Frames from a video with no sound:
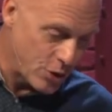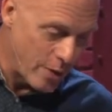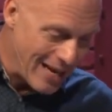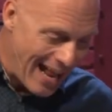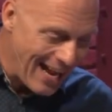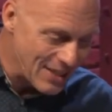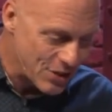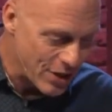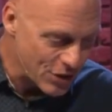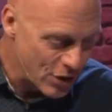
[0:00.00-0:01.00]
to
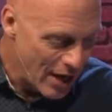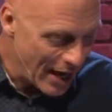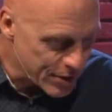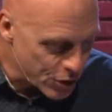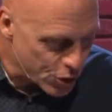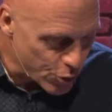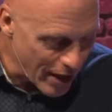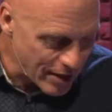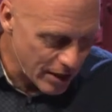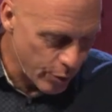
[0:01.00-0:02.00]
enhance us, and to
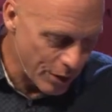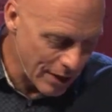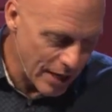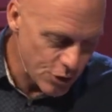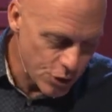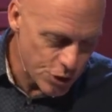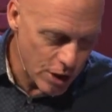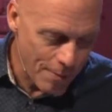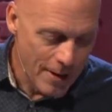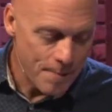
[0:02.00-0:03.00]
strengthen a
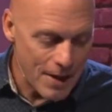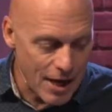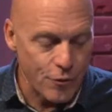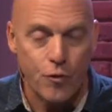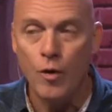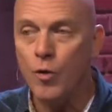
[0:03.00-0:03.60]
relationship if